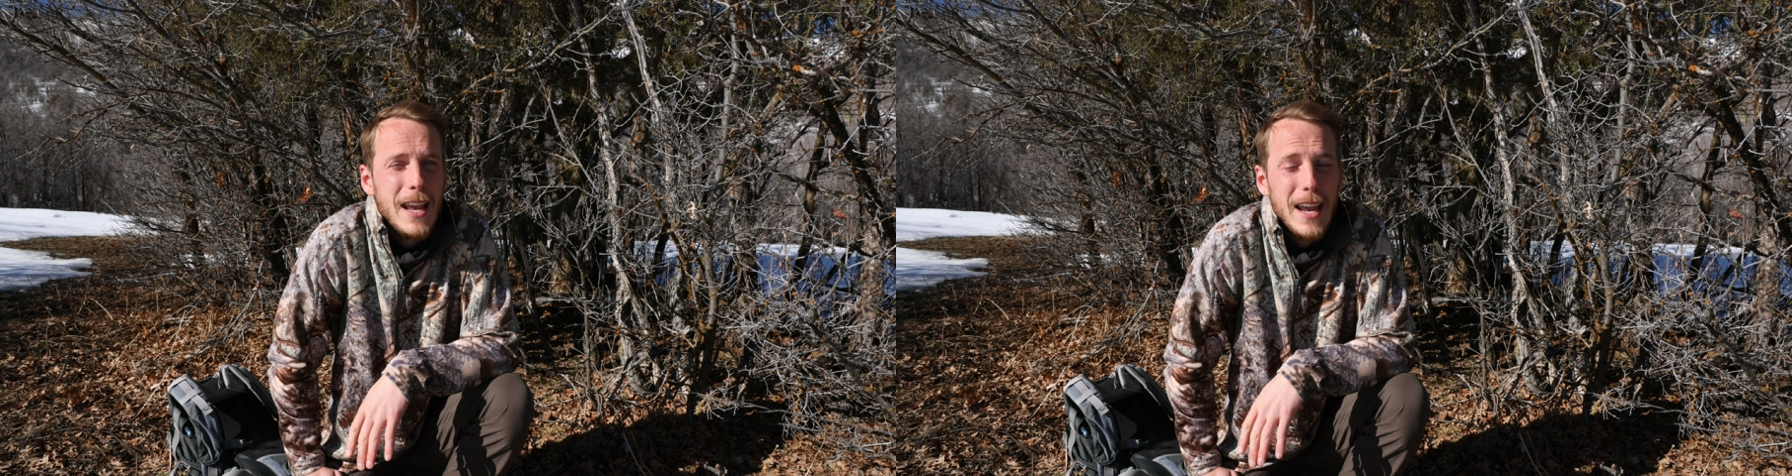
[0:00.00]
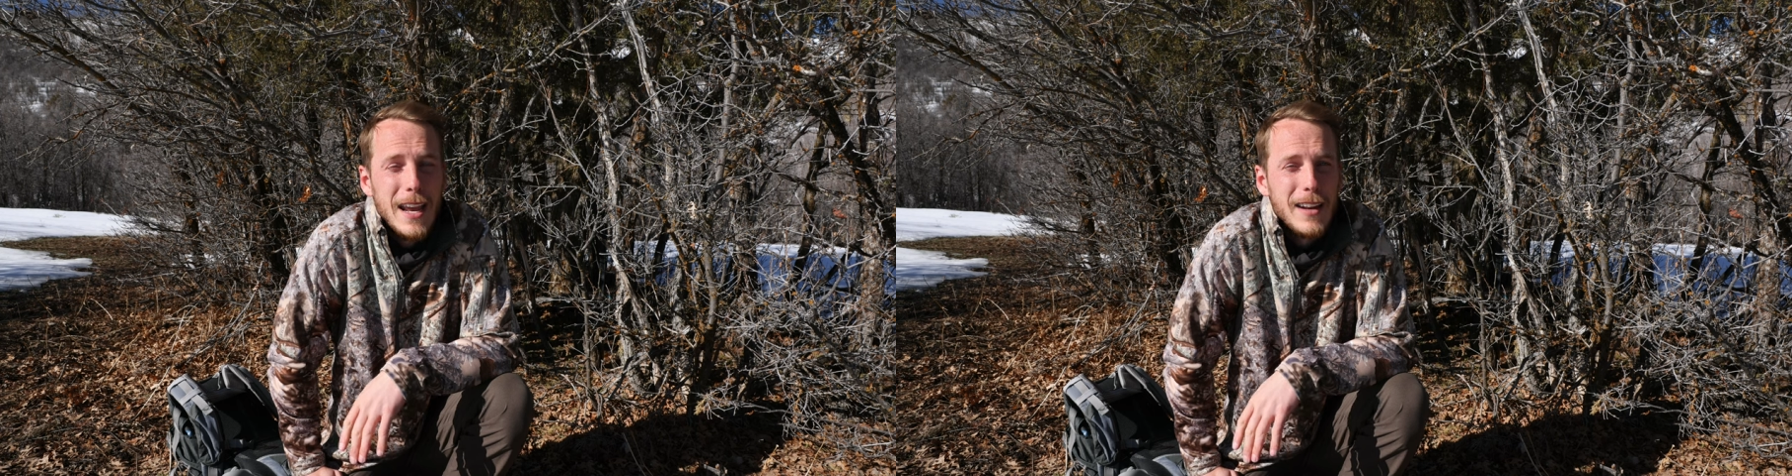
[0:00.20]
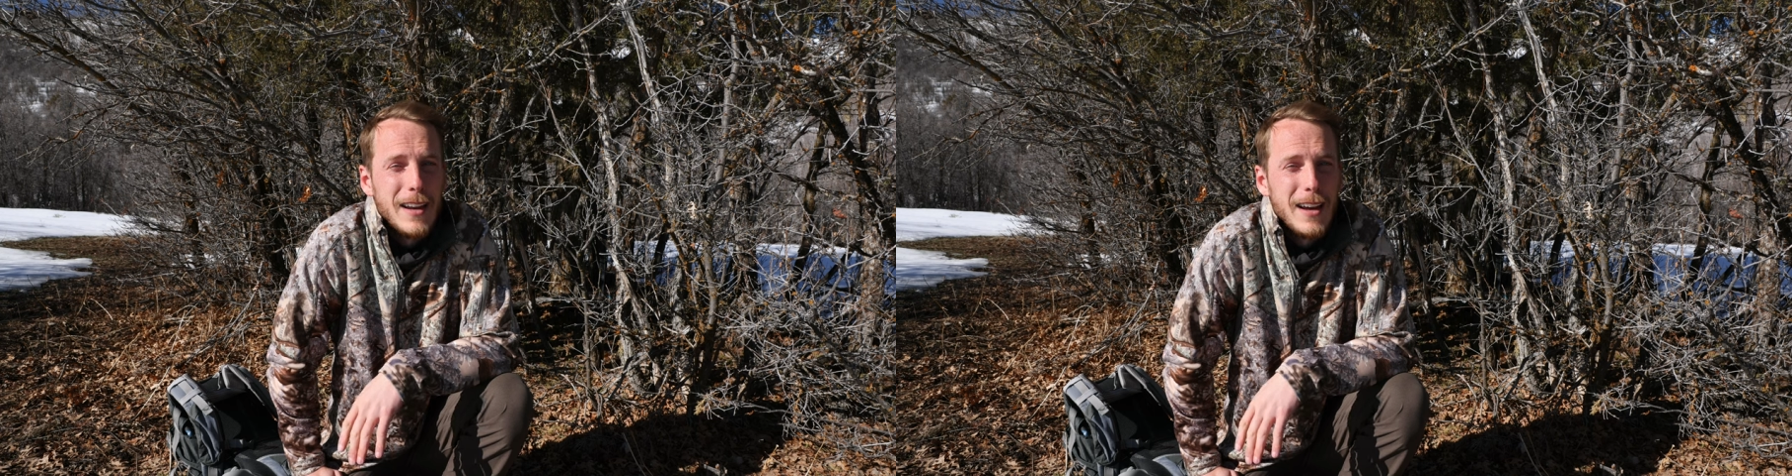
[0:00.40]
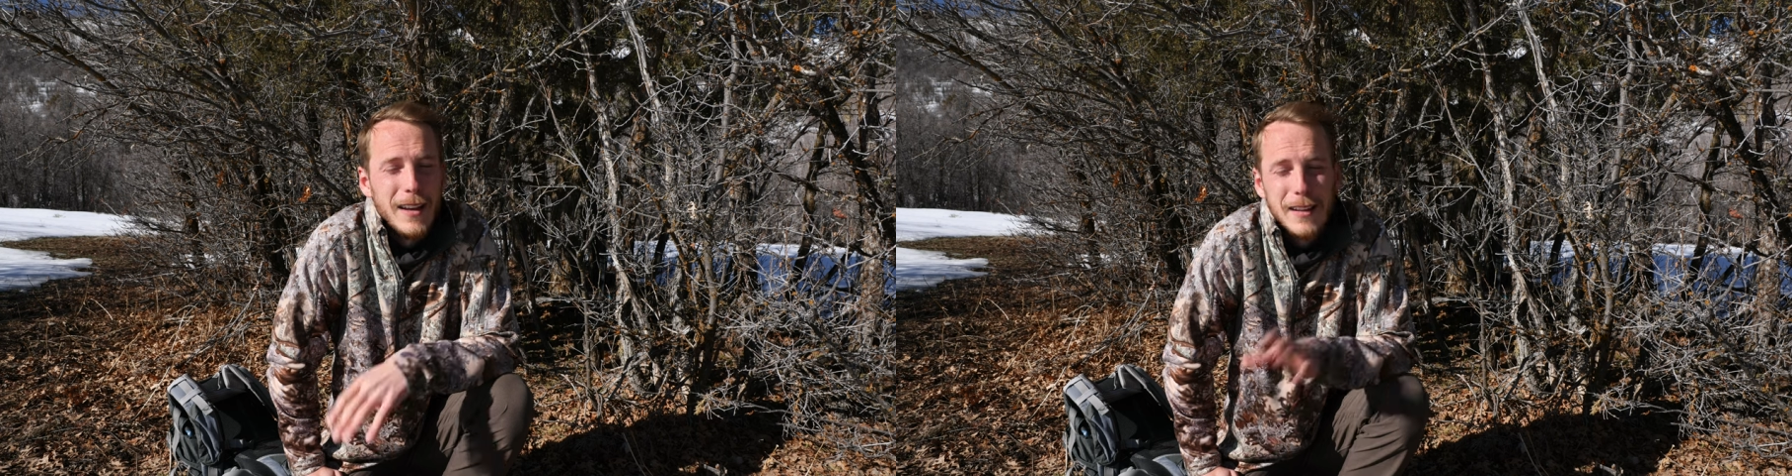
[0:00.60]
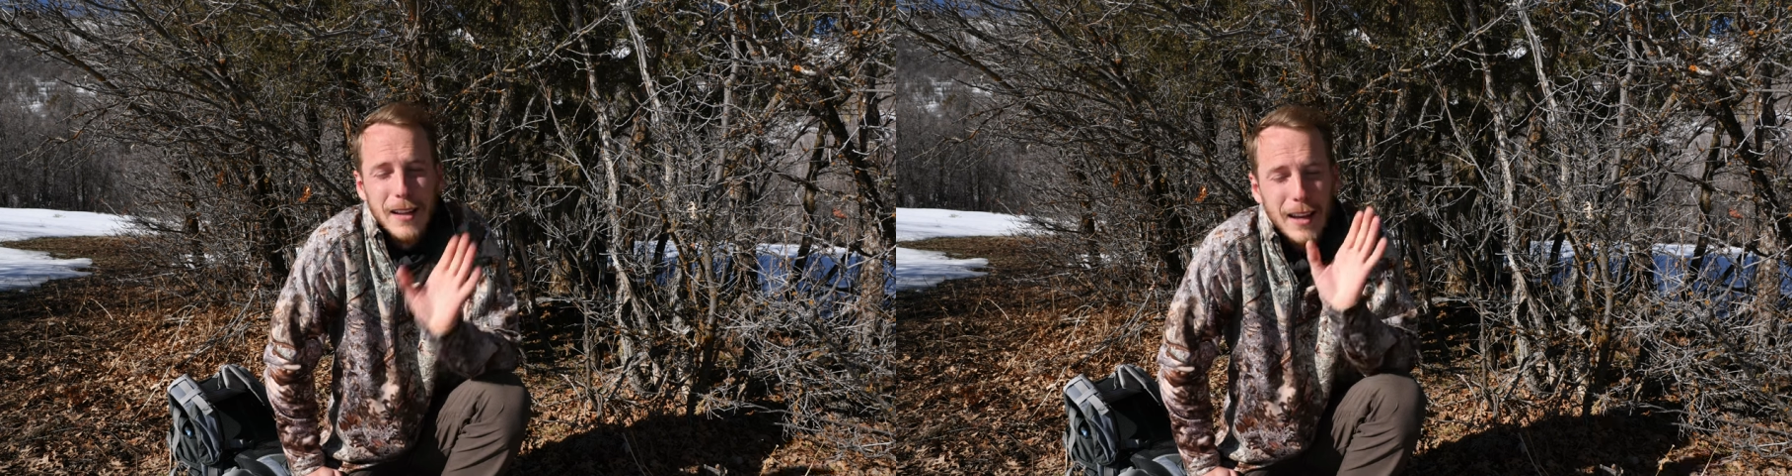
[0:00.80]
And
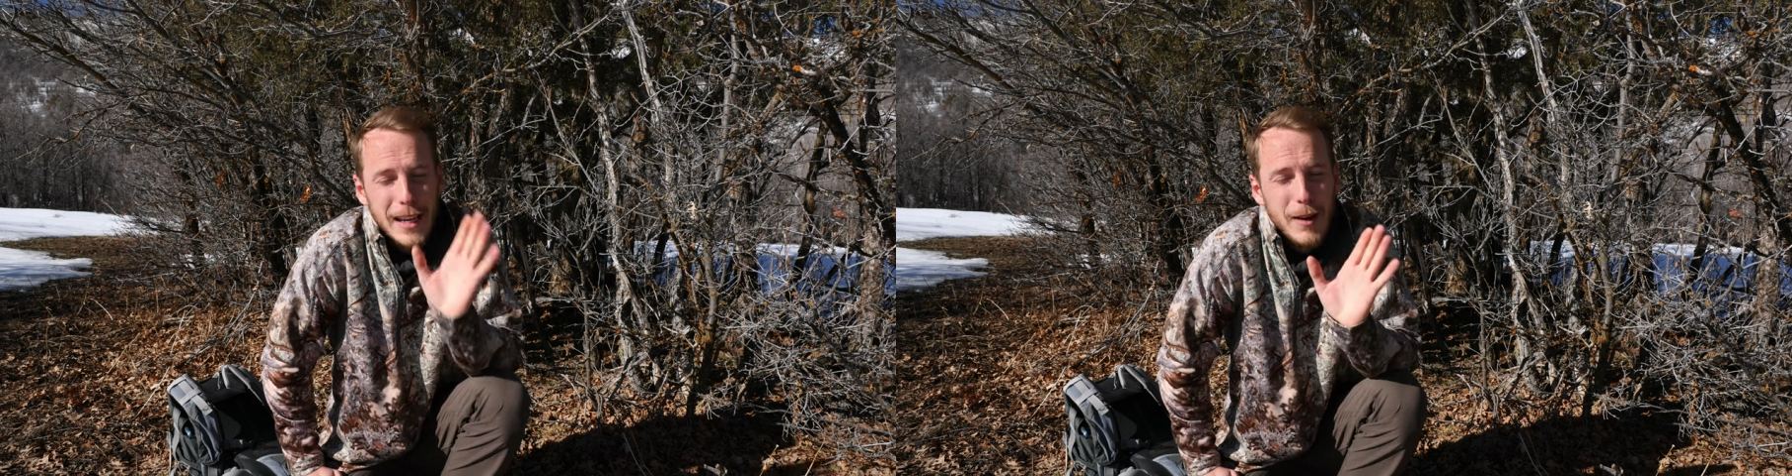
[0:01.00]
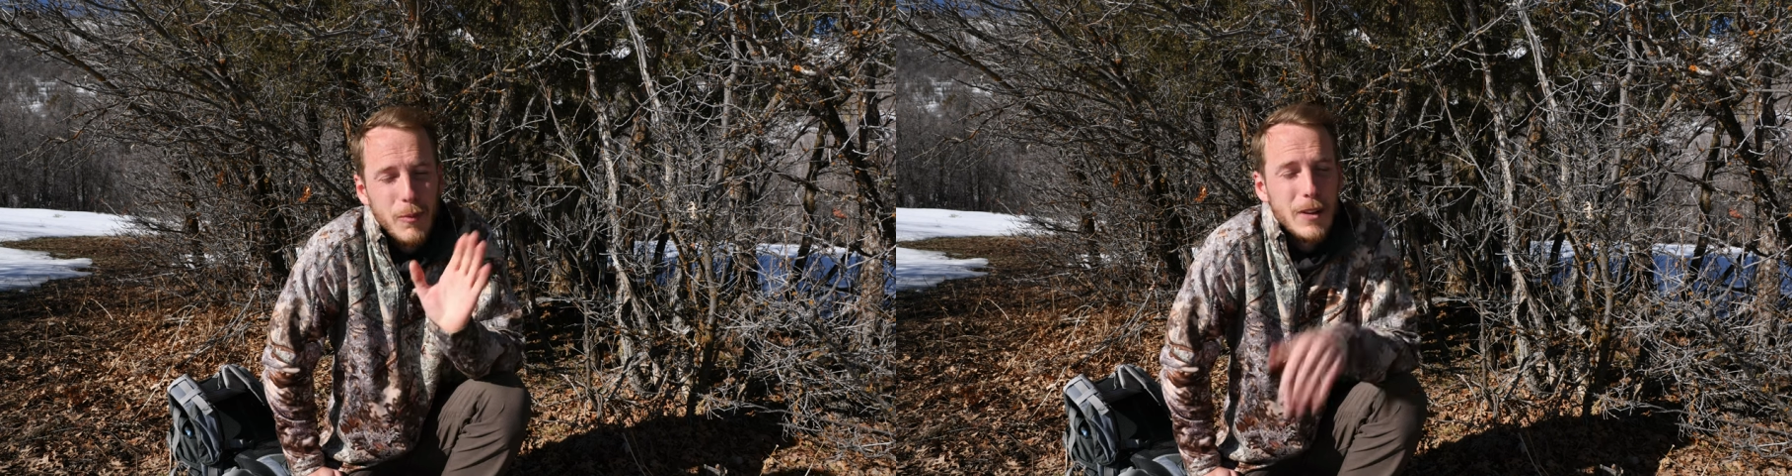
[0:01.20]
uh, again,